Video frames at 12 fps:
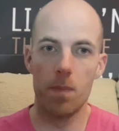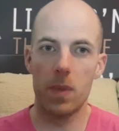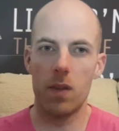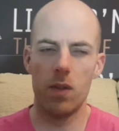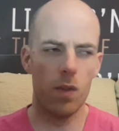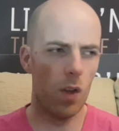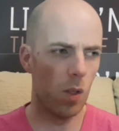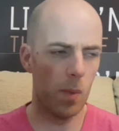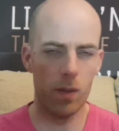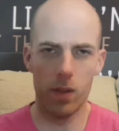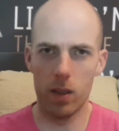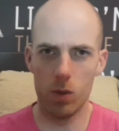If you follow my
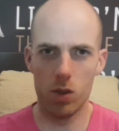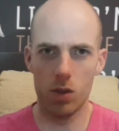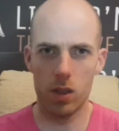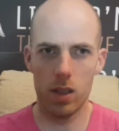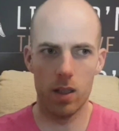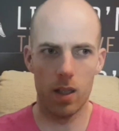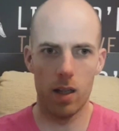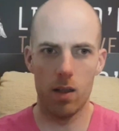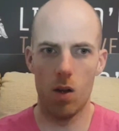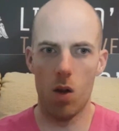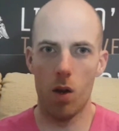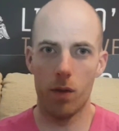videos, you'll see that I
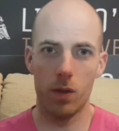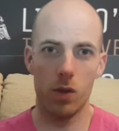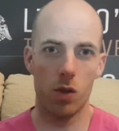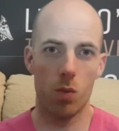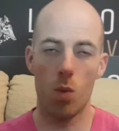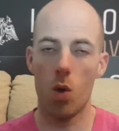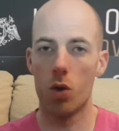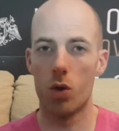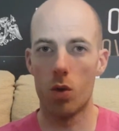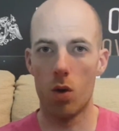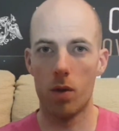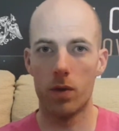often just
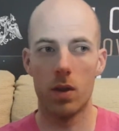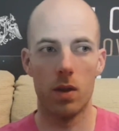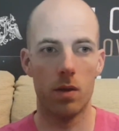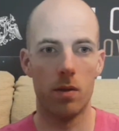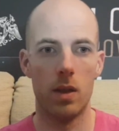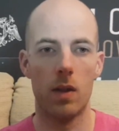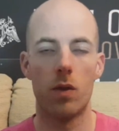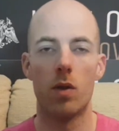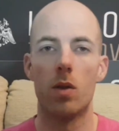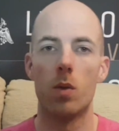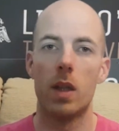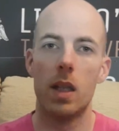wander off to different
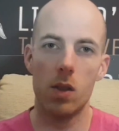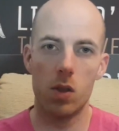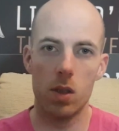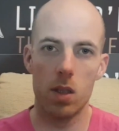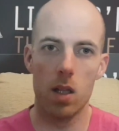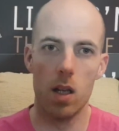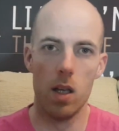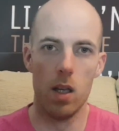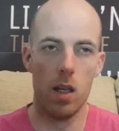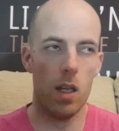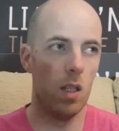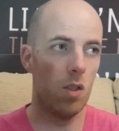locations
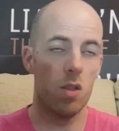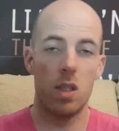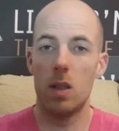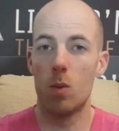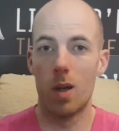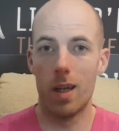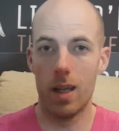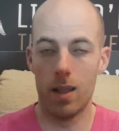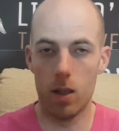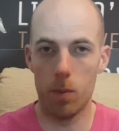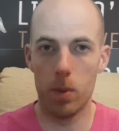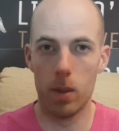and just see where I end
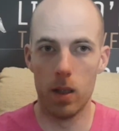up.